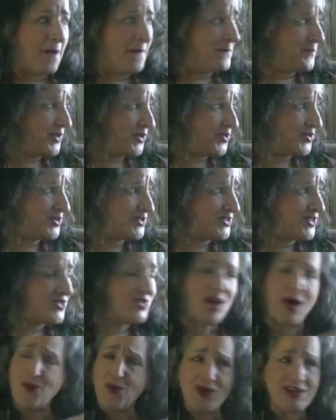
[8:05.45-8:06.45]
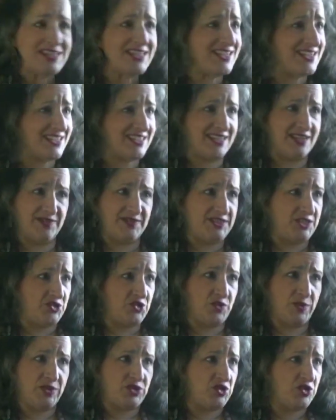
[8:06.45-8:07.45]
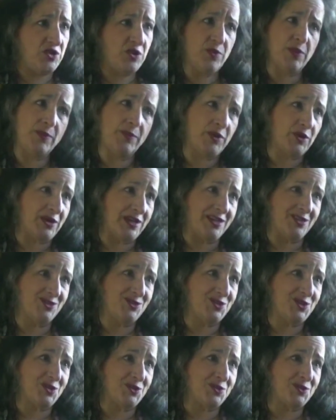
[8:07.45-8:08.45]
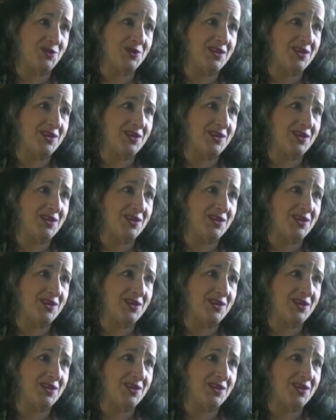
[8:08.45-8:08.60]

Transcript: because that wasn't a safe situation you were put into.